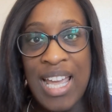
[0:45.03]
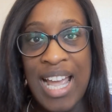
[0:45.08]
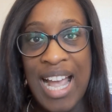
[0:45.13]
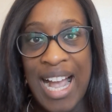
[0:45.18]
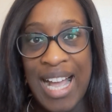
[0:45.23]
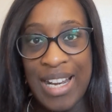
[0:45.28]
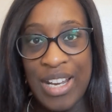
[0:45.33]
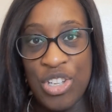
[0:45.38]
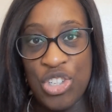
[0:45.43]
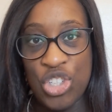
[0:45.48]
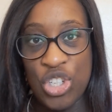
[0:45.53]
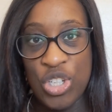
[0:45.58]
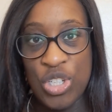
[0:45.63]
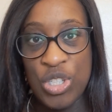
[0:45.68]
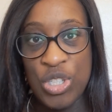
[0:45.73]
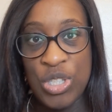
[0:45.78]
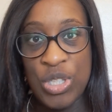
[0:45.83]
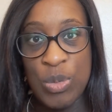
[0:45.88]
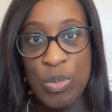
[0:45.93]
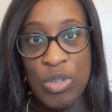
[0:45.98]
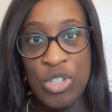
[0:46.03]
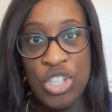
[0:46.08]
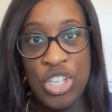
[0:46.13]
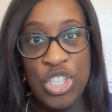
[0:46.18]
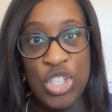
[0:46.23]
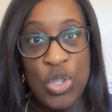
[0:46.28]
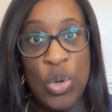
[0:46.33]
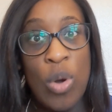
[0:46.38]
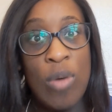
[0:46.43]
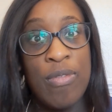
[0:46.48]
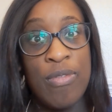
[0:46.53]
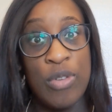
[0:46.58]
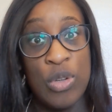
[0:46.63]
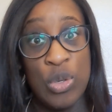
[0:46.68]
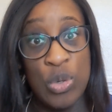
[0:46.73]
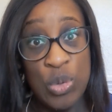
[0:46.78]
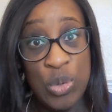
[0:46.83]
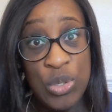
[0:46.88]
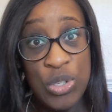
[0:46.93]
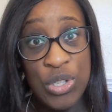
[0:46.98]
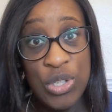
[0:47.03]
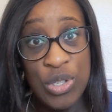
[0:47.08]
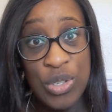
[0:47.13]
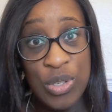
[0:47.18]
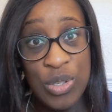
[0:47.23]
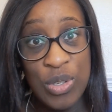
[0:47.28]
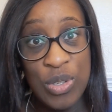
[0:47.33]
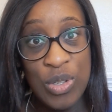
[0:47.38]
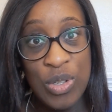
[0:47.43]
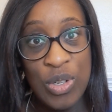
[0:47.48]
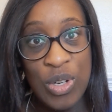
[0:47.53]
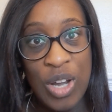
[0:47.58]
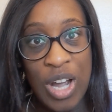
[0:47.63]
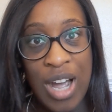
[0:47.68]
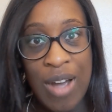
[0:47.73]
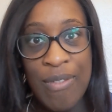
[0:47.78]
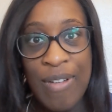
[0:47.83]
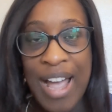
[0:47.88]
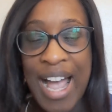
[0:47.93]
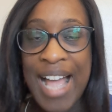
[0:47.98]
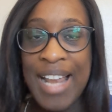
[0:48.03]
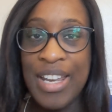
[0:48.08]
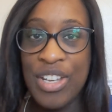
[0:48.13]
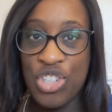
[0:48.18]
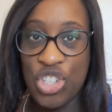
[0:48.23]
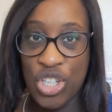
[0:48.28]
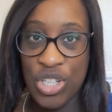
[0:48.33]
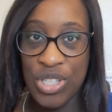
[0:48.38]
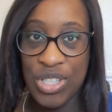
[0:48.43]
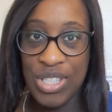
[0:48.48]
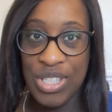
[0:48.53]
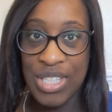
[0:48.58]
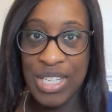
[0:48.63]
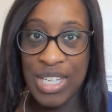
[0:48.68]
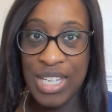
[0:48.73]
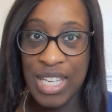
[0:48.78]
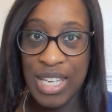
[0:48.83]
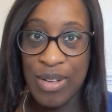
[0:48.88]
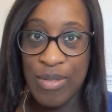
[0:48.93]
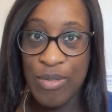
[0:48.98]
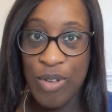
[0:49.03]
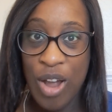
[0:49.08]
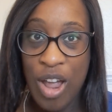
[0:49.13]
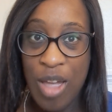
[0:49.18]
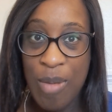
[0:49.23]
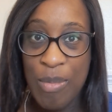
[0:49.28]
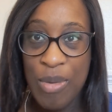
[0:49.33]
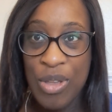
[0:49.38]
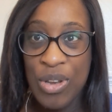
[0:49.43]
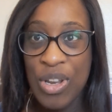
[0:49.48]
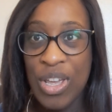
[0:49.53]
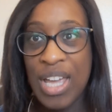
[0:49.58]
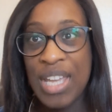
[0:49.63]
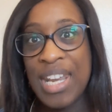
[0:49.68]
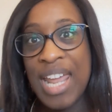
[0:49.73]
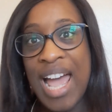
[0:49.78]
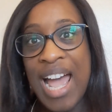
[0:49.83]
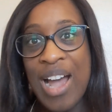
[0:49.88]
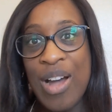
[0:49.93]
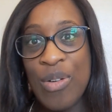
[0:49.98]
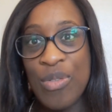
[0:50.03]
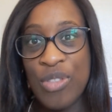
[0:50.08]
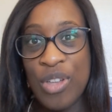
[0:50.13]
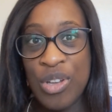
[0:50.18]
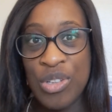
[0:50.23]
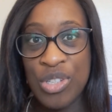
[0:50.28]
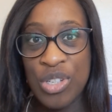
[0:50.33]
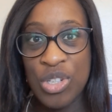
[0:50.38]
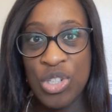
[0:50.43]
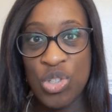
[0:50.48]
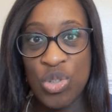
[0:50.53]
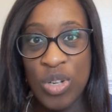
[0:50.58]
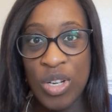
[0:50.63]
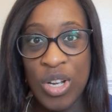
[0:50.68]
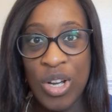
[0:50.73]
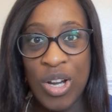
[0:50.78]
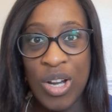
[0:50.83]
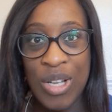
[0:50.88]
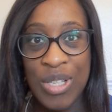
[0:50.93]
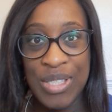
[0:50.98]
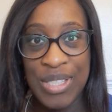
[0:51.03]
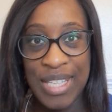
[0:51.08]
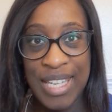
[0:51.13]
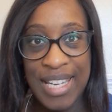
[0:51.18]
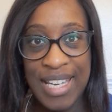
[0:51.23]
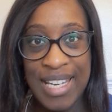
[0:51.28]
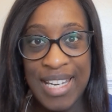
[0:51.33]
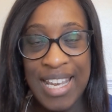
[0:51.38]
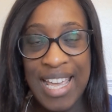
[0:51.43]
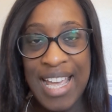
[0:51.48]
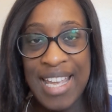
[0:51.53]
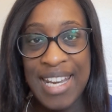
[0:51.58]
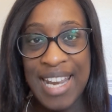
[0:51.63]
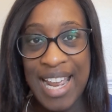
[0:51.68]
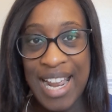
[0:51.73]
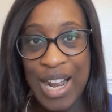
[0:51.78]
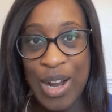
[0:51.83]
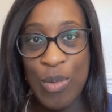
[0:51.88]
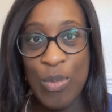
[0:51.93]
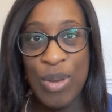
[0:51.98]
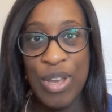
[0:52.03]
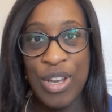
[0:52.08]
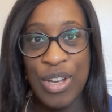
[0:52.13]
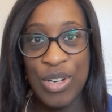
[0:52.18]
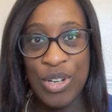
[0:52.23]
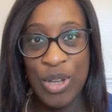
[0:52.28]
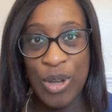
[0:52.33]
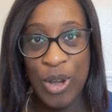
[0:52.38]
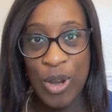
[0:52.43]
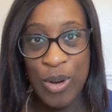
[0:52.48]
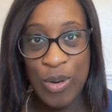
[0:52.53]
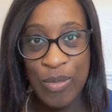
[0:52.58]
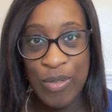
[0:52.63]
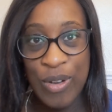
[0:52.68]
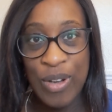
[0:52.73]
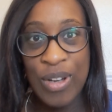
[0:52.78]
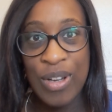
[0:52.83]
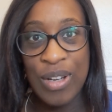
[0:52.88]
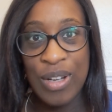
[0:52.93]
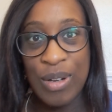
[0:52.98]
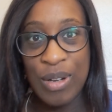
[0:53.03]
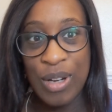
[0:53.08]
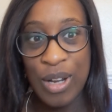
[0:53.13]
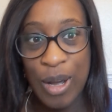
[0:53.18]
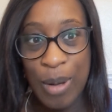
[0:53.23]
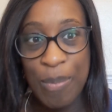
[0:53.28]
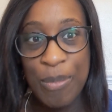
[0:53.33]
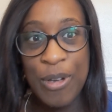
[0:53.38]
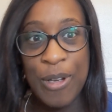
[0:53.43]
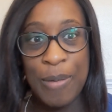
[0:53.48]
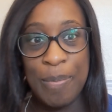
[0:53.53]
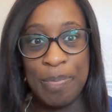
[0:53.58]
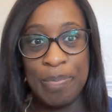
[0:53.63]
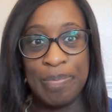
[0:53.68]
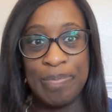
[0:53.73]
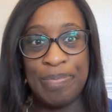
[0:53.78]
allergens, which is not food, other allergens in the environment, and how those can trigger our skin and how we can overcome them.